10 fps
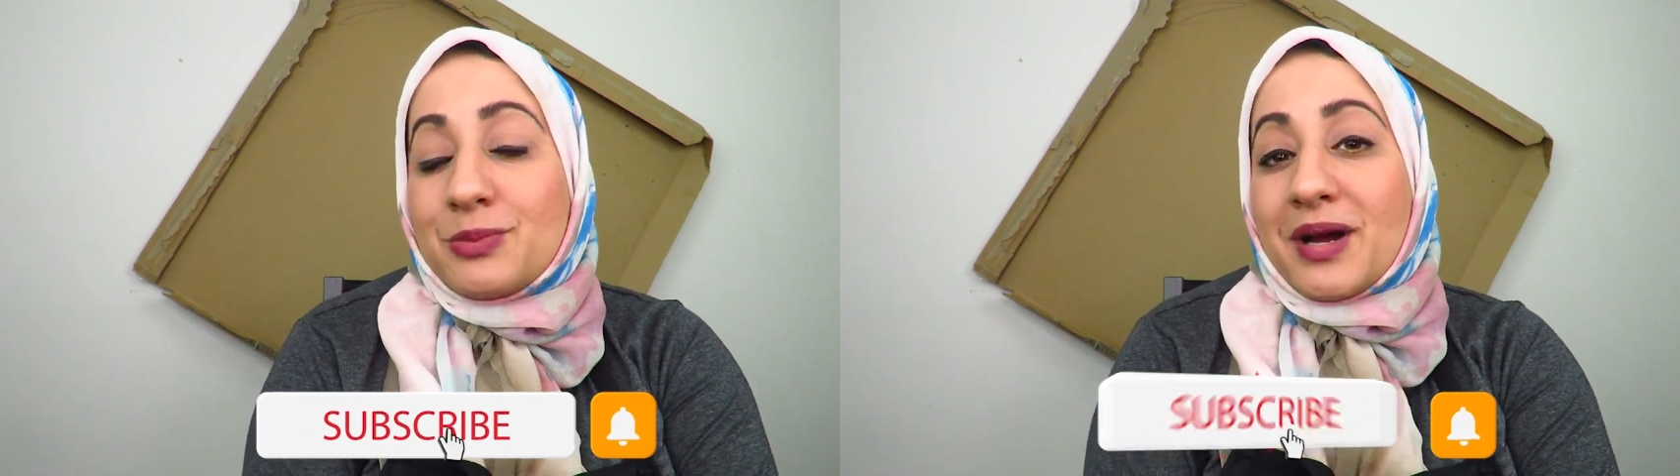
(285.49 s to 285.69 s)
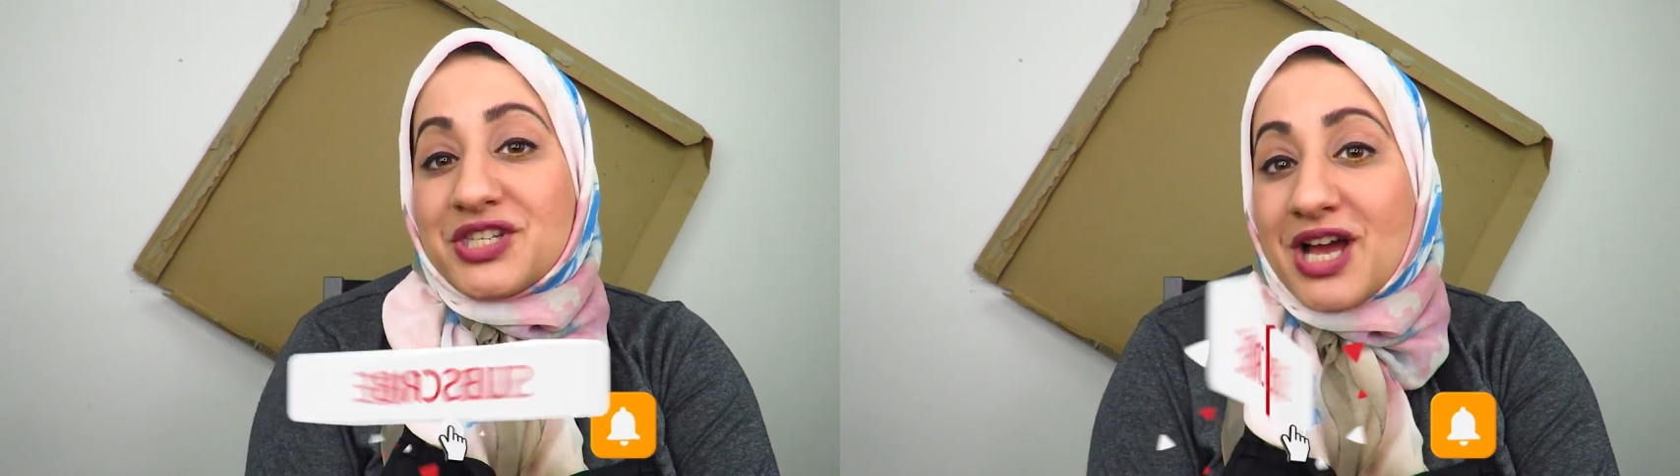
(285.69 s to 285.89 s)

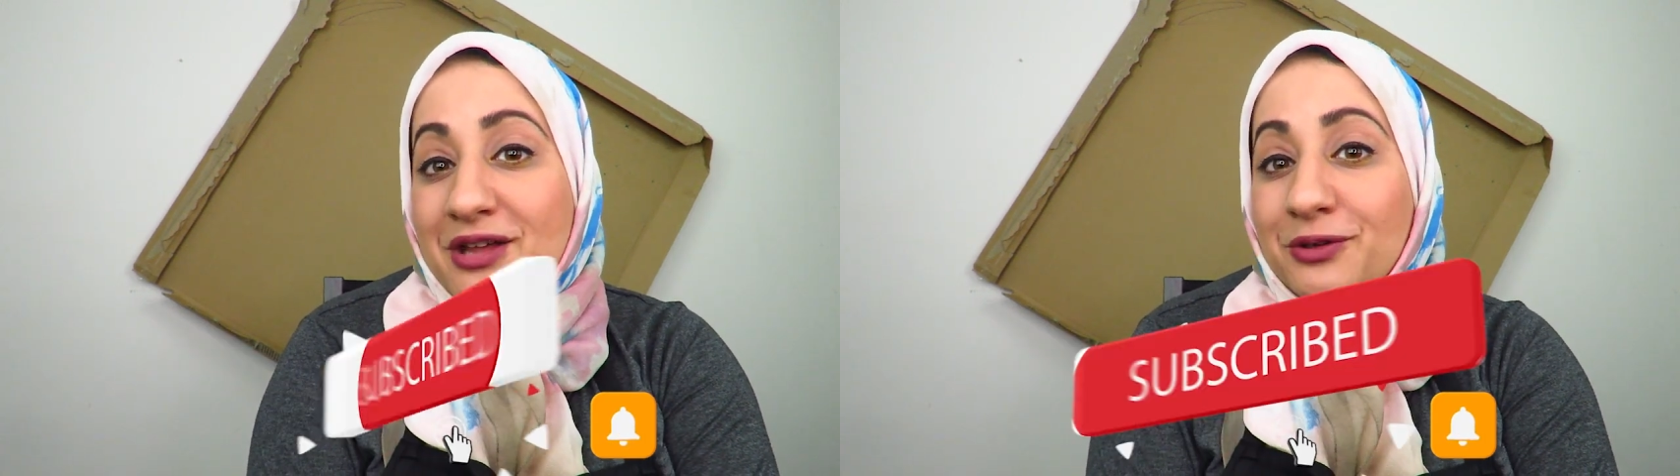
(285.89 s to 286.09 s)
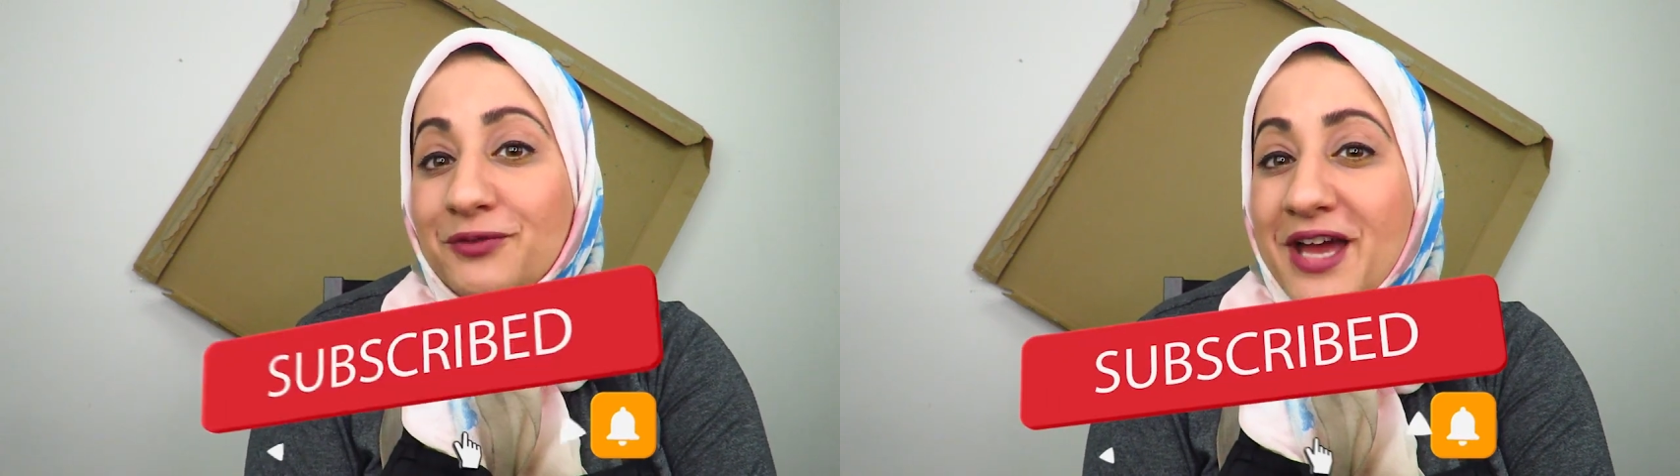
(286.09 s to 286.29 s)
my
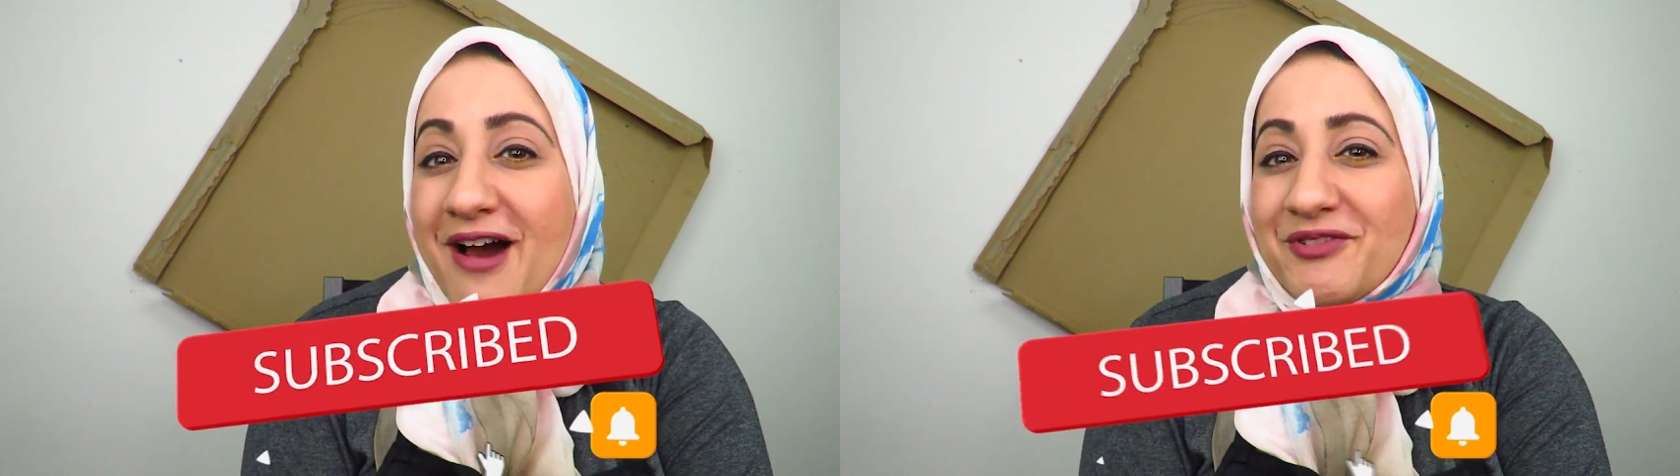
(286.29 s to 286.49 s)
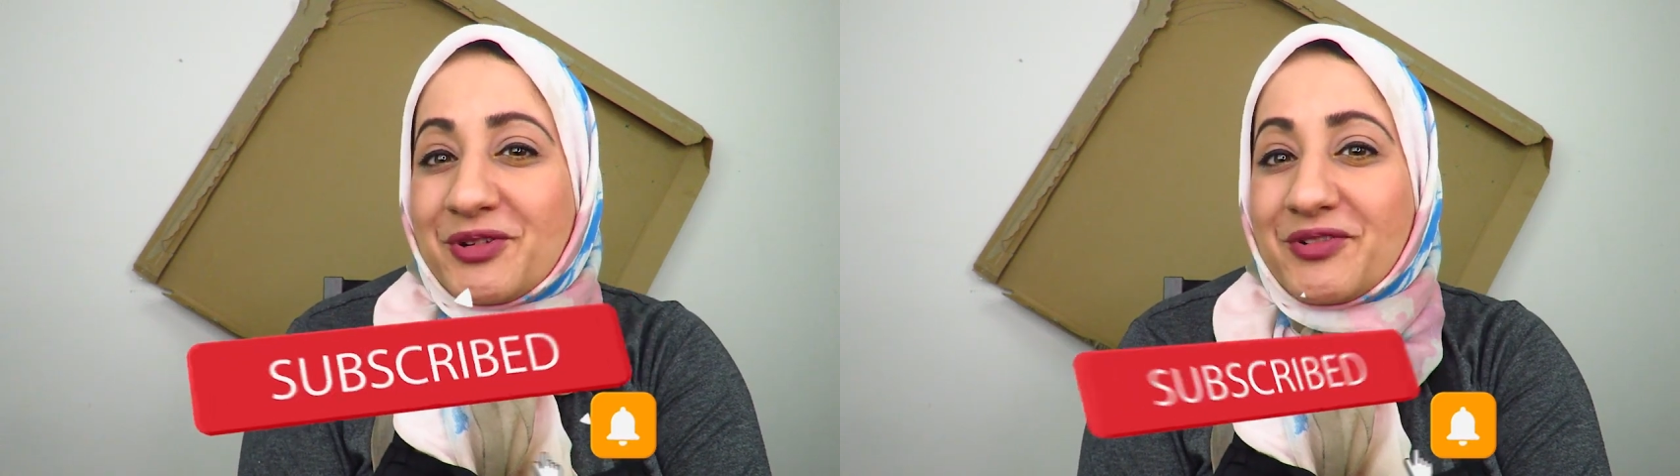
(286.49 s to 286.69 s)
channel if you
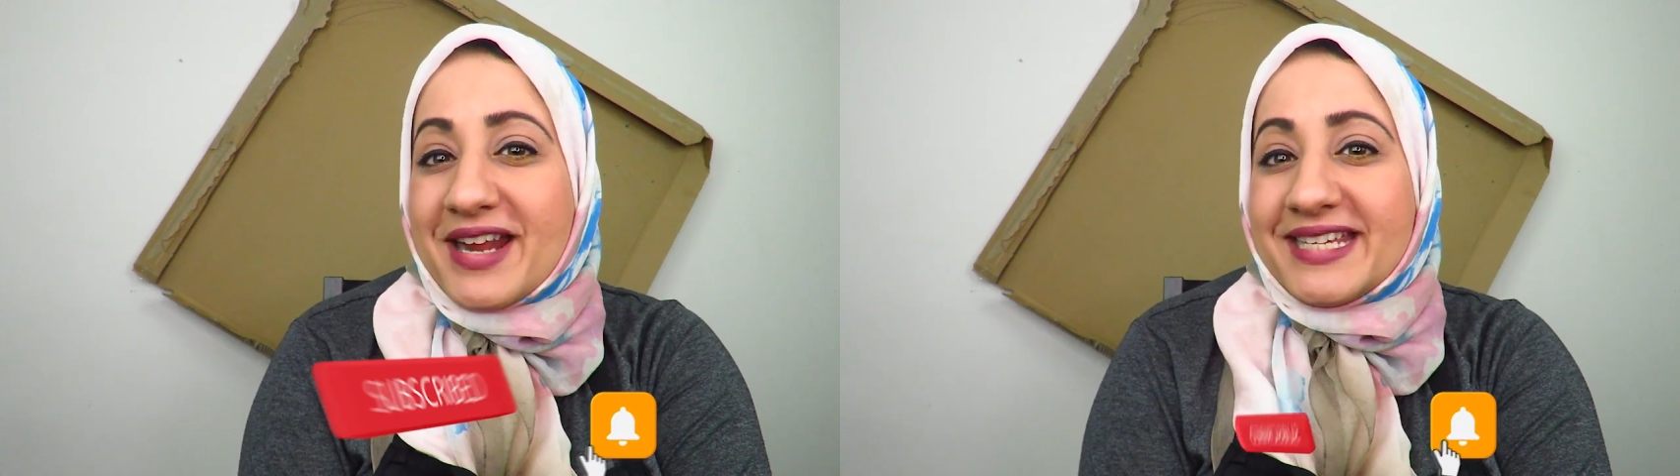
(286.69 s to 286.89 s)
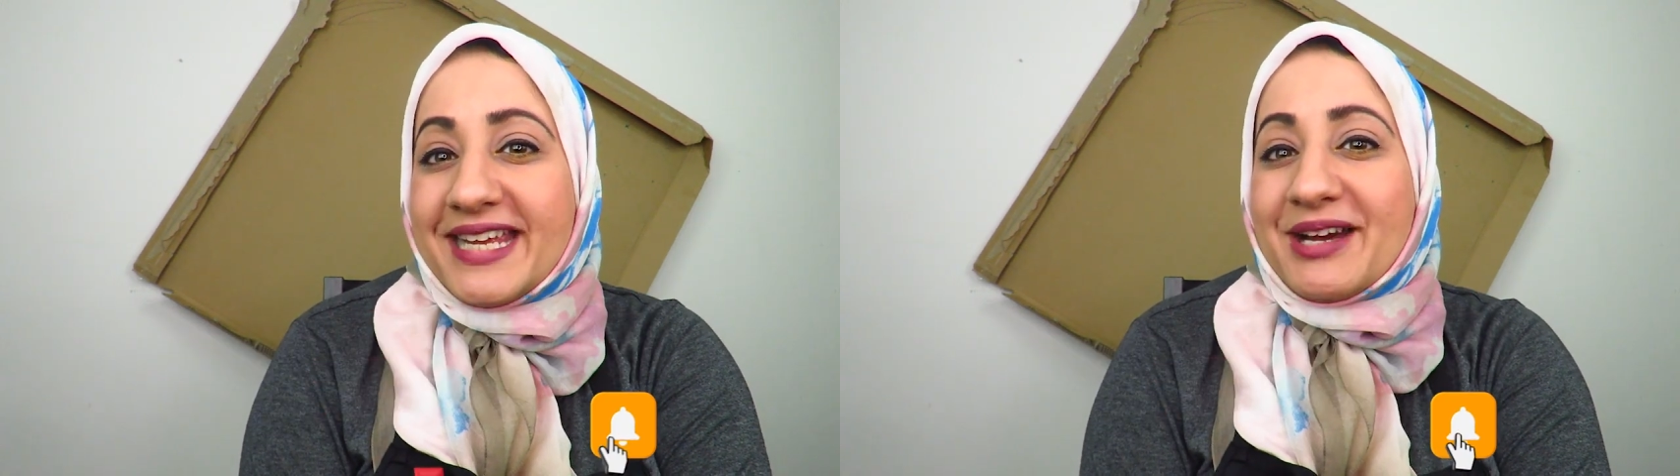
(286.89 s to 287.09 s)
haven't
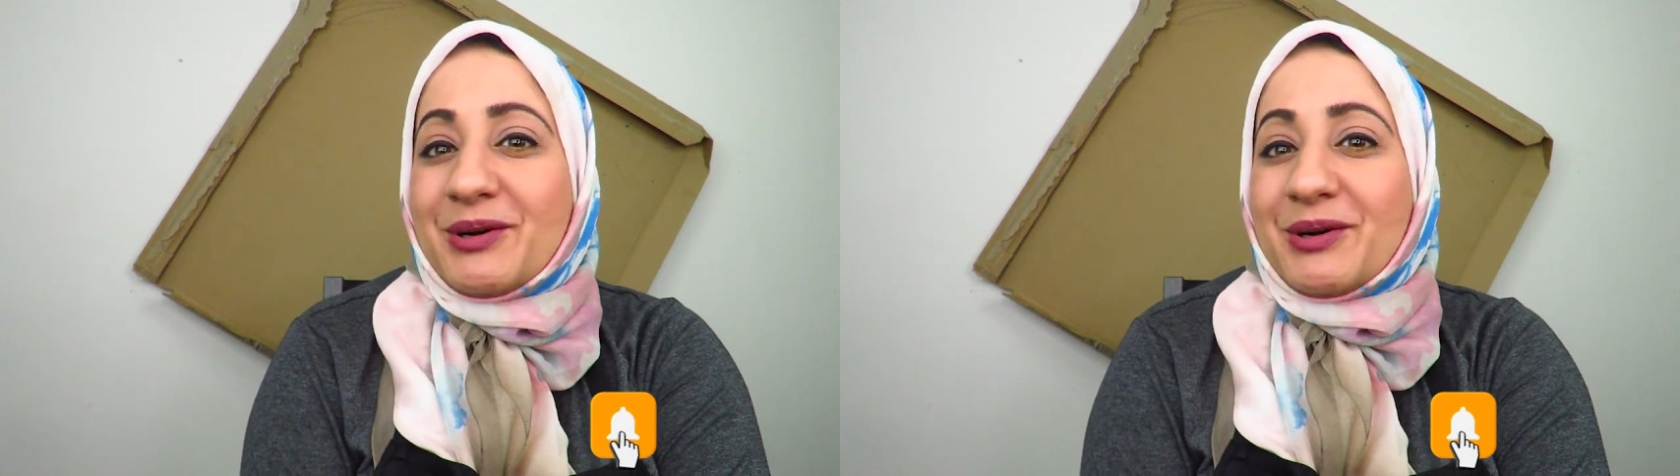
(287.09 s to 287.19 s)
already.